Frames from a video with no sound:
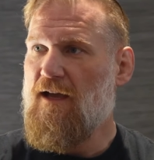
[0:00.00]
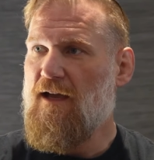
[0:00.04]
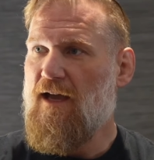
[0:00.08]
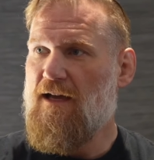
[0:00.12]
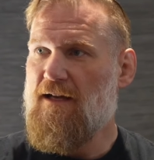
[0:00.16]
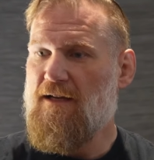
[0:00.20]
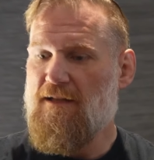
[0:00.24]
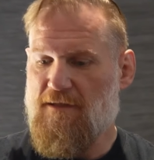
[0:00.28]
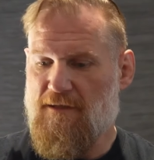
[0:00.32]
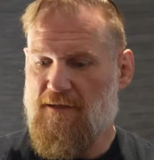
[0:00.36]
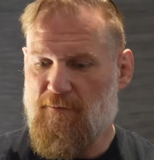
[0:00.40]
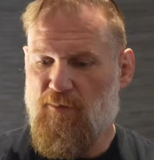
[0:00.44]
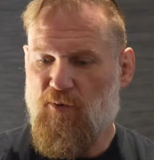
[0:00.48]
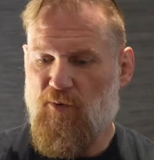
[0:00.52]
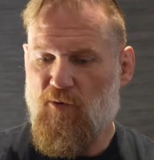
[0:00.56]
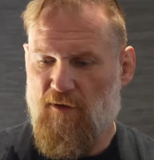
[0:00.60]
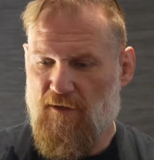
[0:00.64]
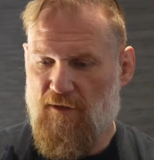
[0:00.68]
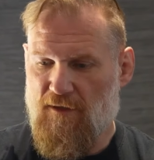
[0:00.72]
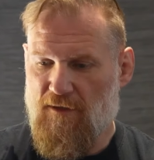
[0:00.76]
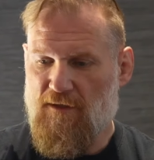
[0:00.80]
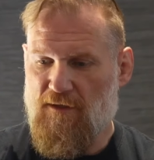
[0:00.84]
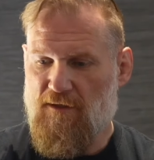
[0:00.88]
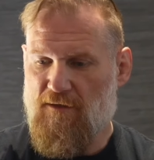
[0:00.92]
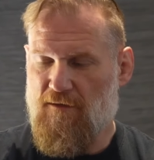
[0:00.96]
and it's
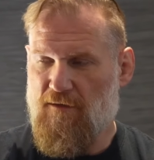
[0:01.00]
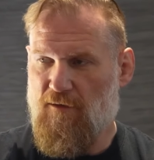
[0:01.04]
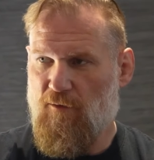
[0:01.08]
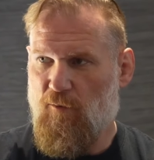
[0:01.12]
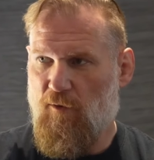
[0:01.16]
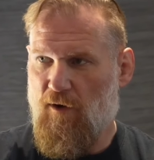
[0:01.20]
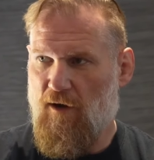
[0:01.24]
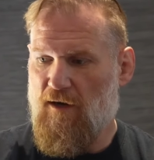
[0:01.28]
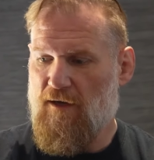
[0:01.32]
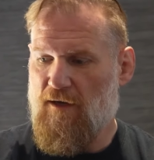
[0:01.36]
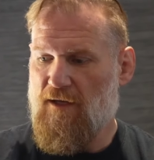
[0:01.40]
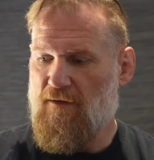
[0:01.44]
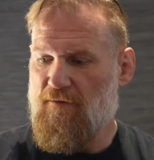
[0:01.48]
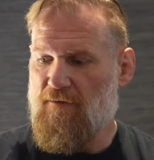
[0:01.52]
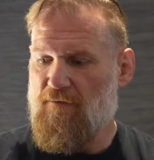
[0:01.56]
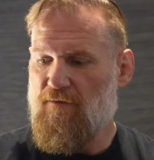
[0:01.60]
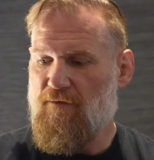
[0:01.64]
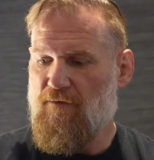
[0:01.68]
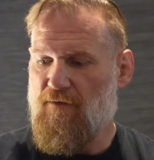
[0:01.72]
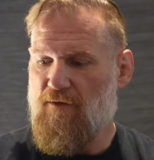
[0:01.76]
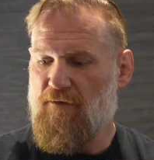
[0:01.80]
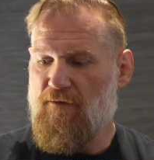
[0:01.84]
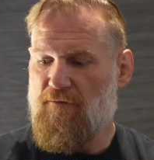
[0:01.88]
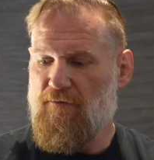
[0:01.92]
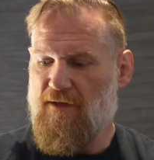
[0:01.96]
important to you to walk it
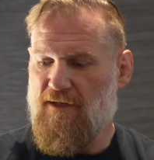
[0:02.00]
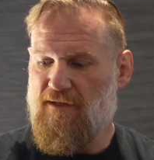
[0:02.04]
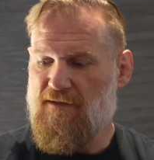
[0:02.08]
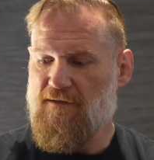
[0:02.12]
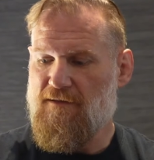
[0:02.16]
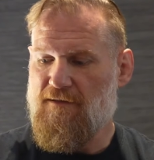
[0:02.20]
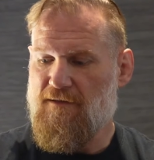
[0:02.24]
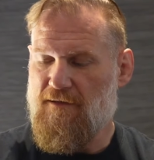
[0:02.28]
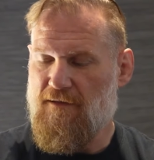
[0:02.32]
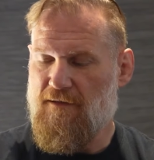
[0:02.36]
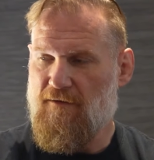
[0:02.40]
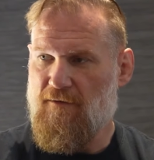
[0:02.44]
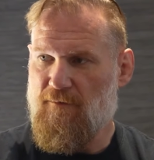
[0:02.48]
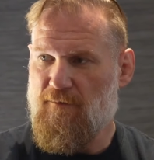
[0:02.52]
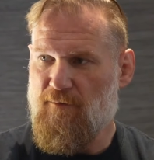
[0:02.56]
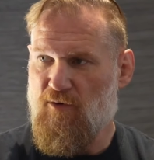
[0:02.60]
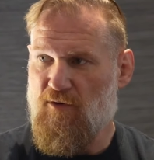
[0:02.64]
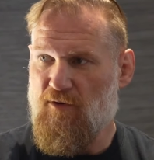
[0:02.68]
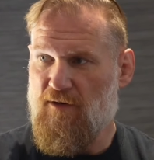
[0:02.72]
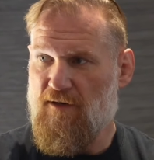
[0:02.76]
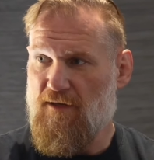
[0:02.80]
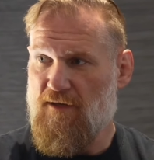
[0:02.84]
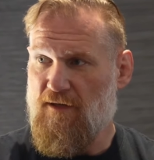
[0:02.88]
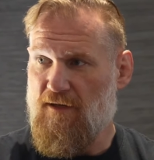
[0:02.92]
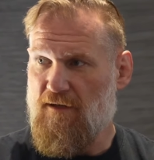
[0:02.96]
for the reasons that are
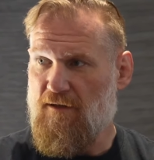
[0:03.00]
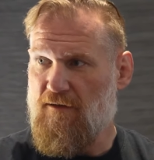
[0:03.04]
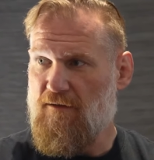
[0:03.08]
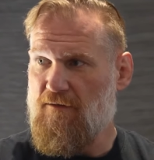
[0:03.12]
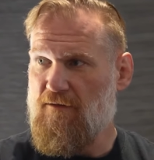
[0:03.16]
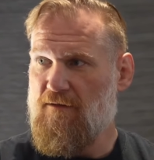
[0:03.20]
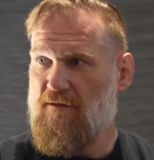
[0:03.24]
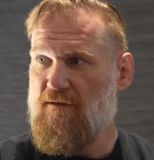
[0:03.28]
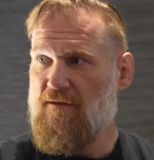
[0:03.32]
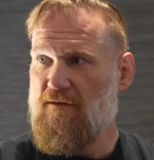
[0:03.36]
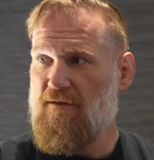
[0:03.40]
important to you.